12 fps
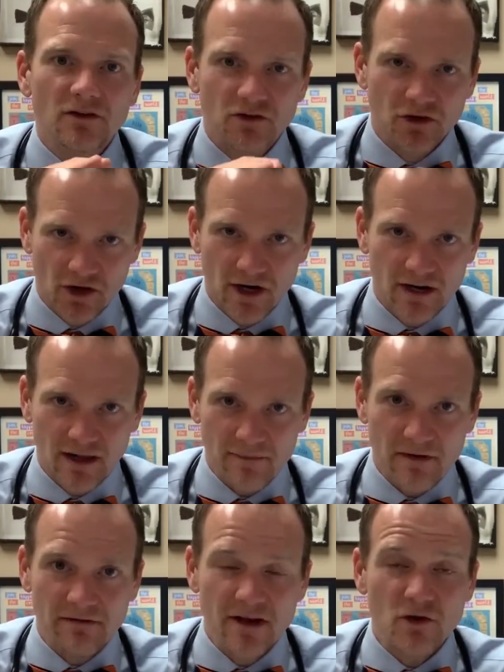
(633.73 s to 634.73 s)
You're going to let
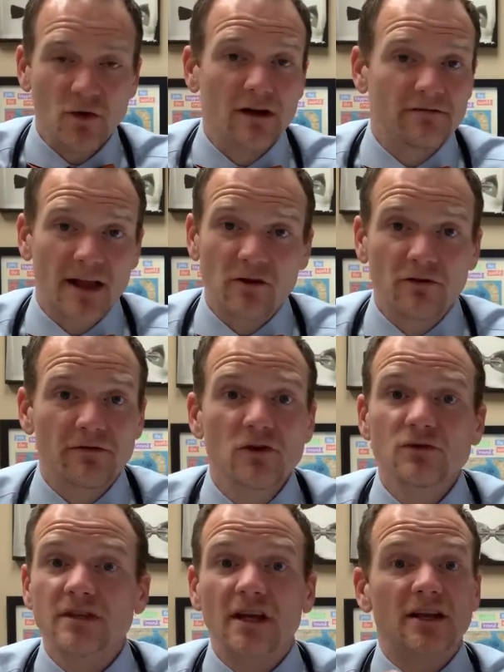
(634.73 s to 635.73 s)
me feed you. And if they
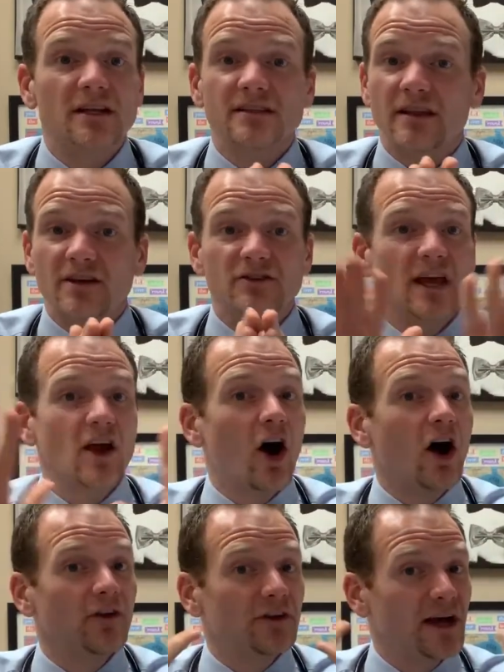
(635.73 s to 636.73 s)
refuse, then you say,
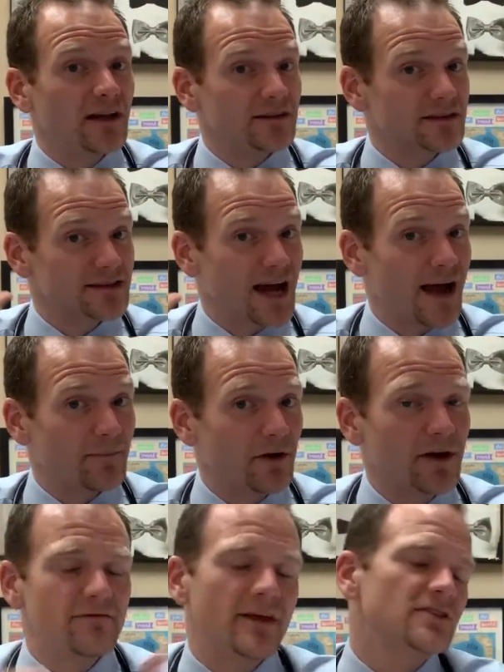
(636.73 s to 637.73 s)
all done, stop.
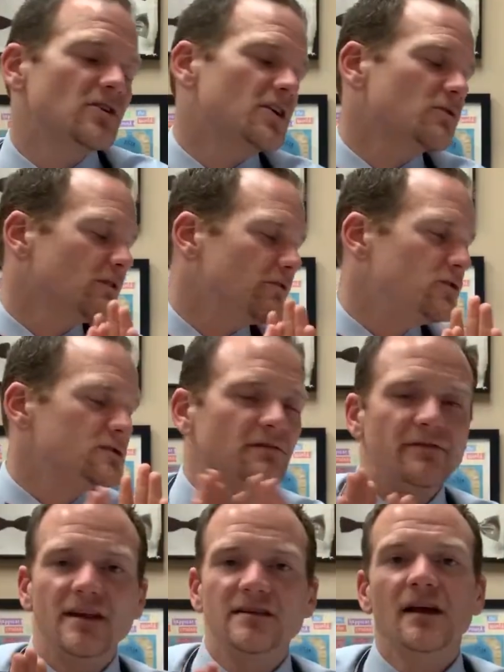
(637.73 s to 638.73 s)
And if they start to refuse the
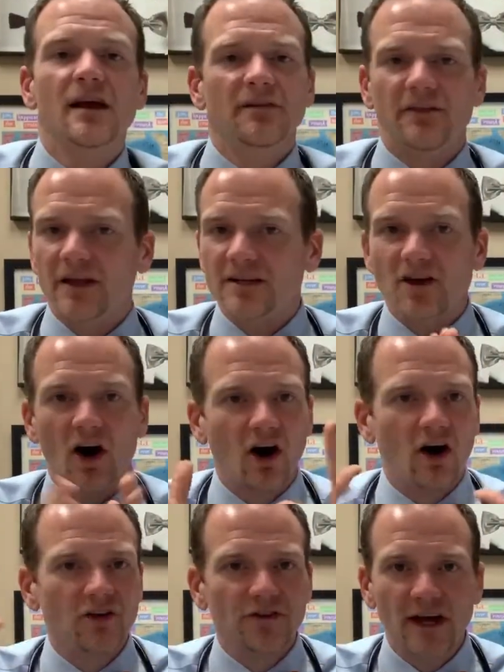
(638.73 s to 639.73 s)
feeds, then it's
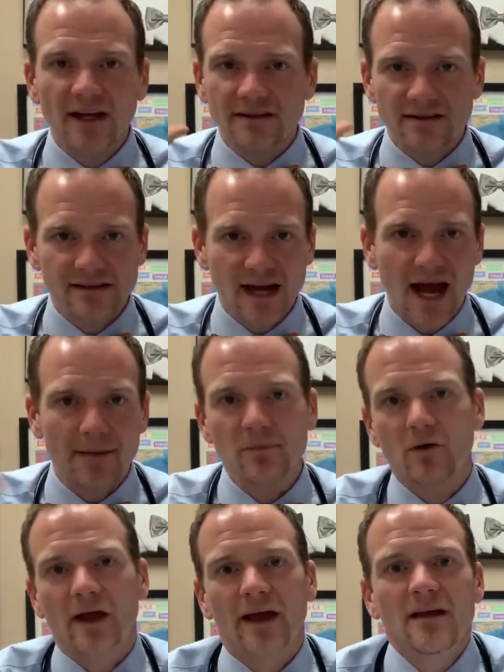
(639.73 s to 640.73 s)
all done, stop,
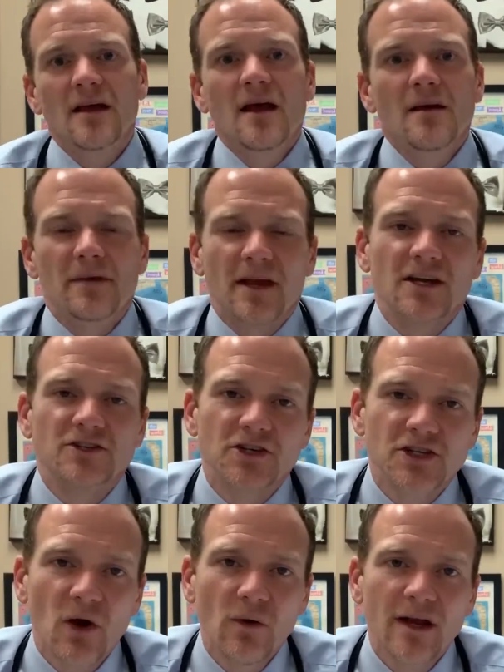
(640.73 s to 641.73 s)
okay? Because you're
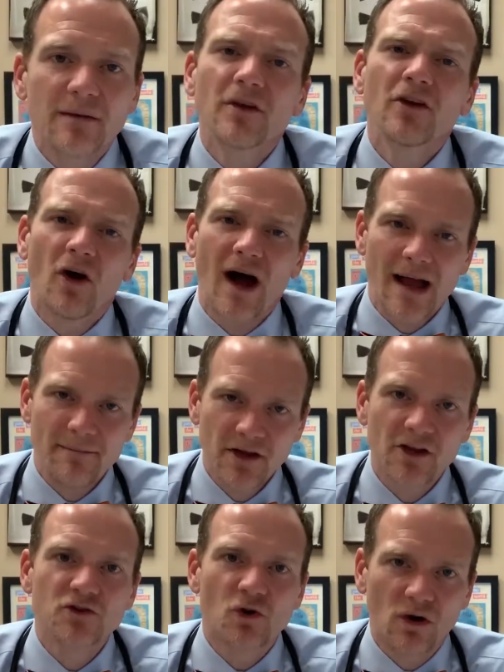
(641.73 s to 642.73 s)
showing them, no, I'm in
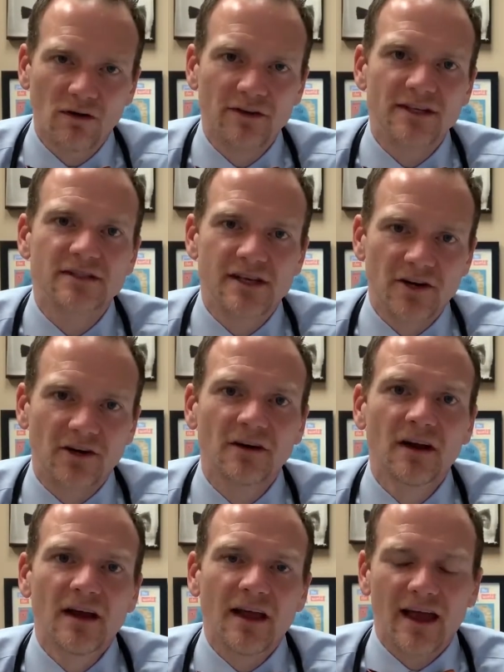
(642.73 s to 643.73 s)
control of this here.
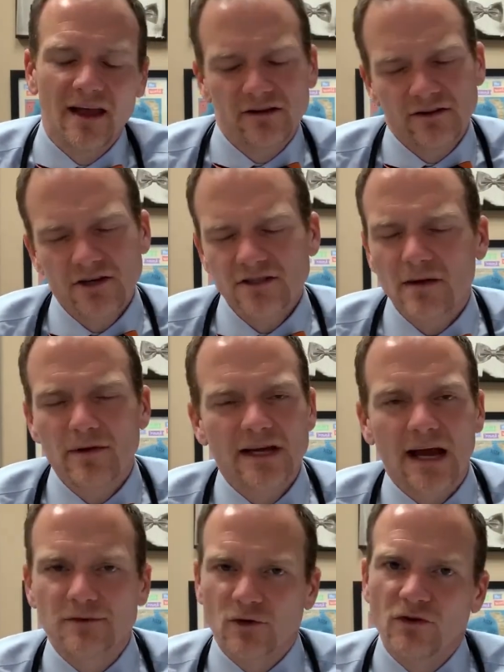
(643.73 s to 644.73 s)
And there's going to be
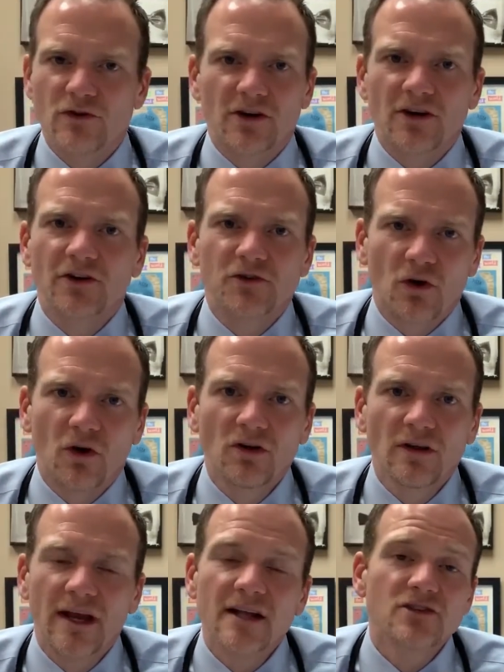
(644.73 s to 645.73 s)
times where you're in
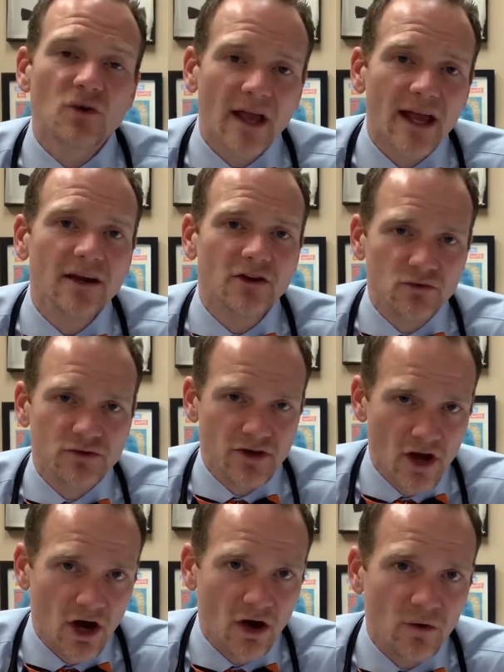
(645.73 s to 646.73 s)
control, and it's okay to use
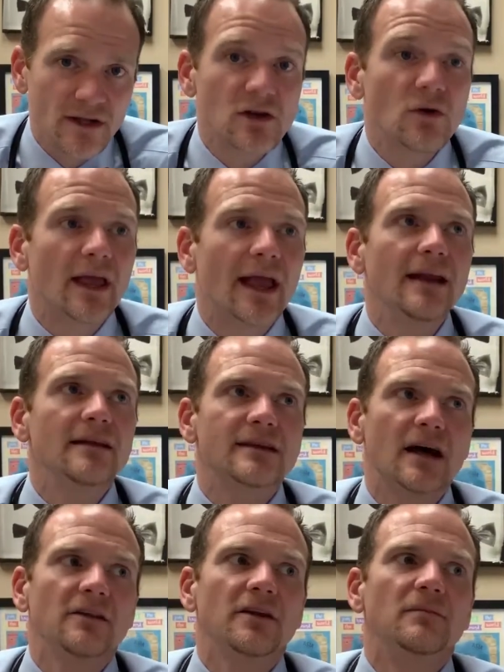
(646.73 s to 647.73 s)
no. It's okay to
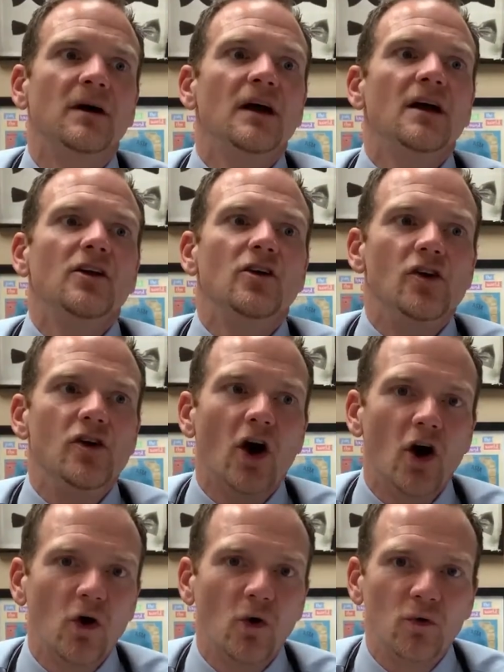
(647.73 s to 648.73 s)
tell them,
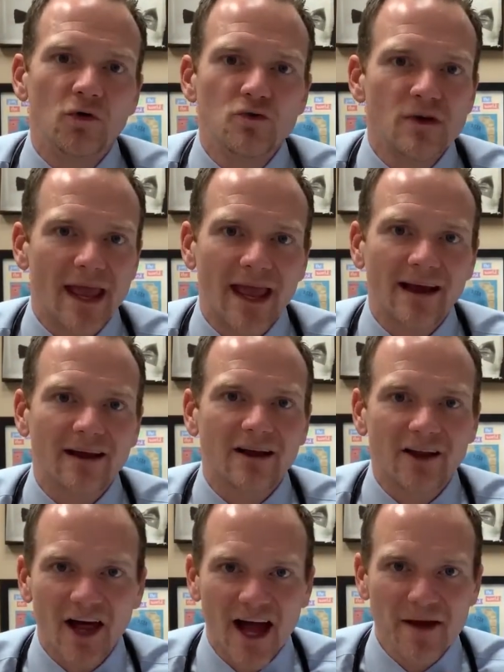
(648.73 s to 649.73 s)
no, you can't
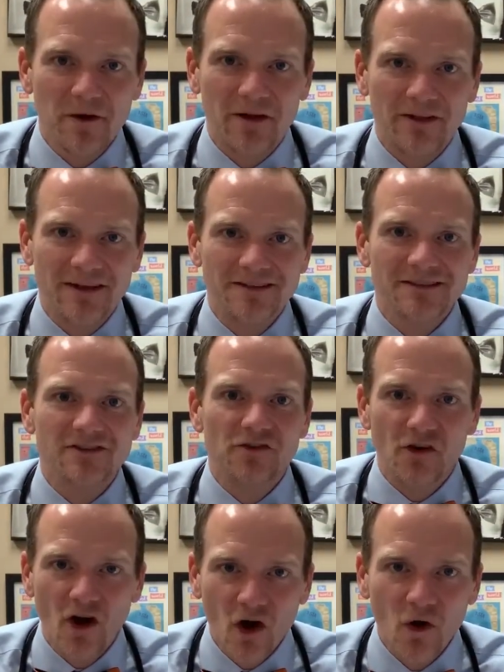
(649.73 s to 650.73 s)
climb on this.
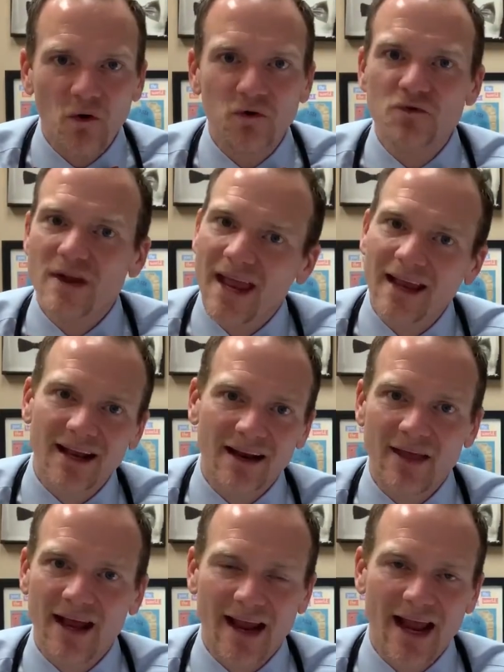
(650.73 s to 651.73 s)
No, you can't get in
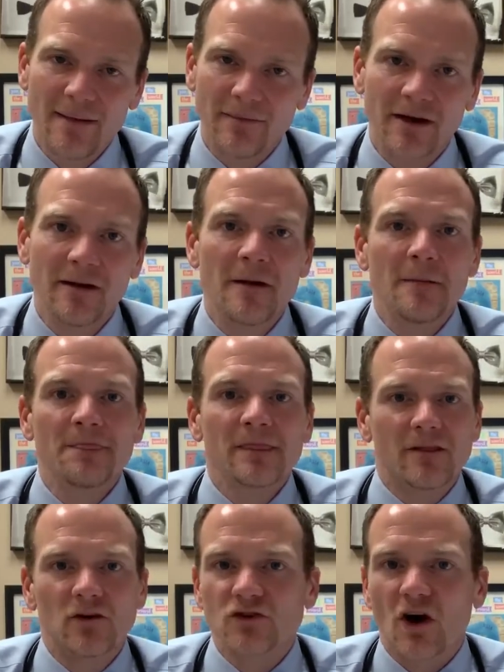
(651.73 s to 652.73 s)
that cabinet.
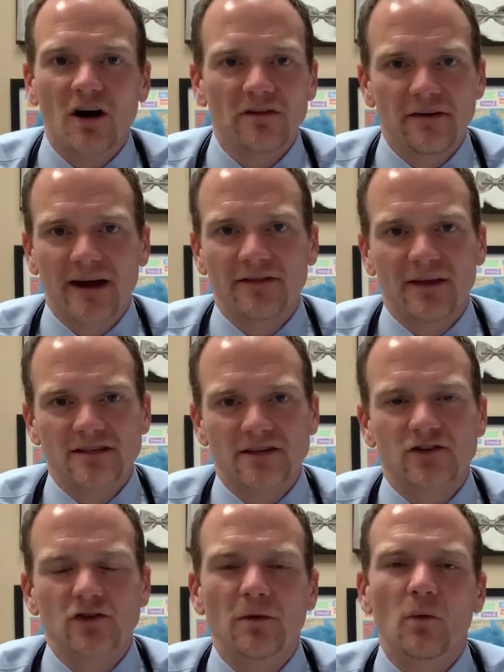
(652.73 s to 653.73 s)
Those are all fine things to
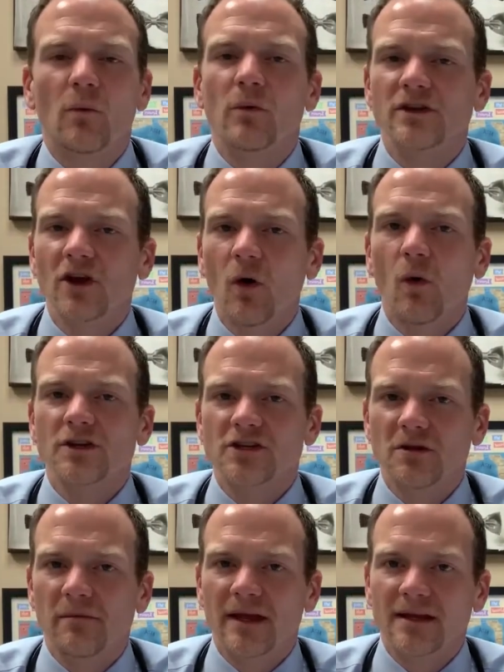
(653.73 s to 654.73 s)
do. But what we don't want
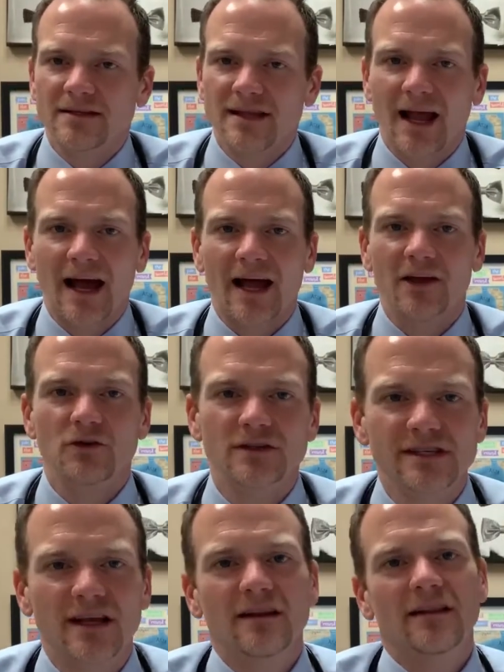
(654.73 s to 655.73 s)
you to be is the guy who's
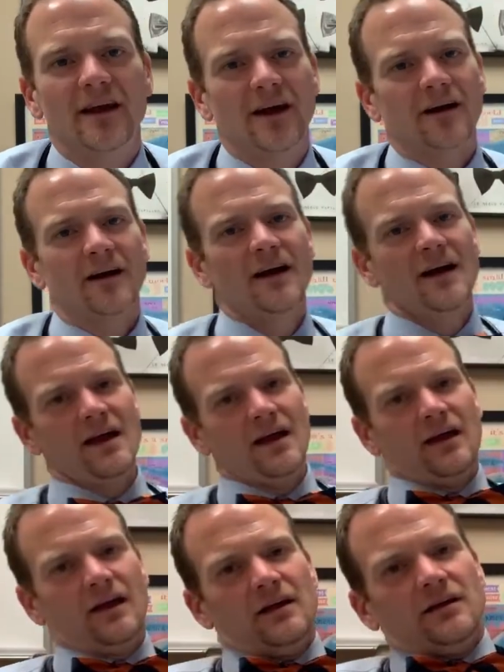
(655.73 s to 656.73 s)
sitting there,
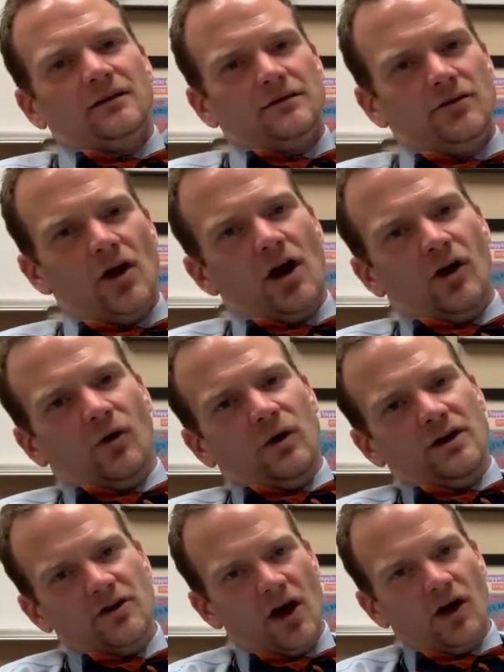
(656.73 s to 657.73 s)

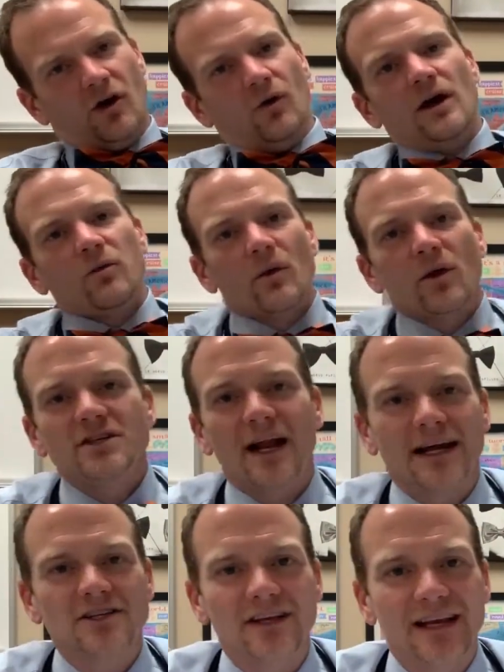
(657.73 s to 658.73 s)
no, we want you
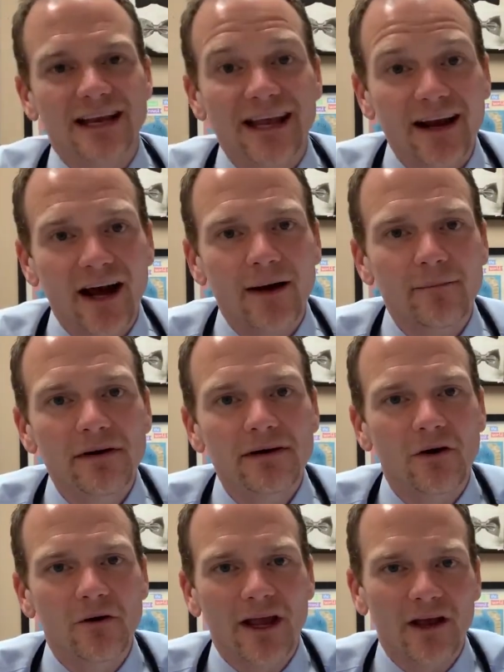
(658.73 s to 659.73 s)
to actually get up,
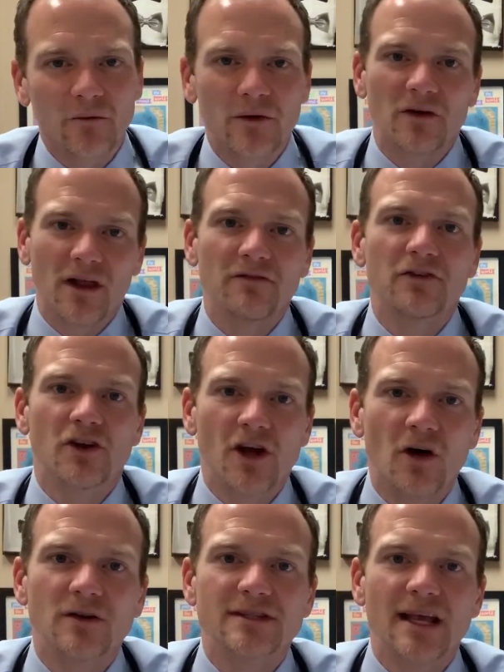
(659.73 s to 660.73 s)
okay? We would love you to
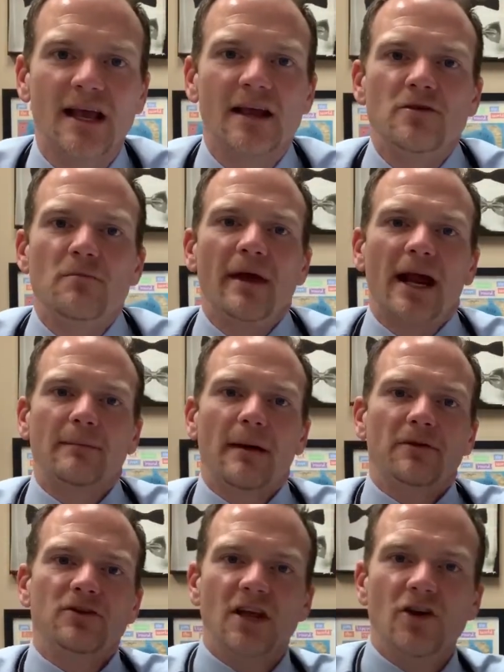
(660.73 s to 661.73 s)
go and say, and you pick them
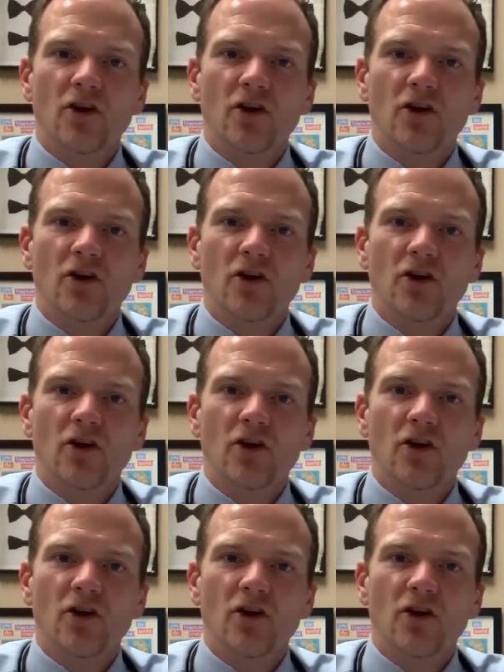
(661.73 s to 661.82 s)
up and you say,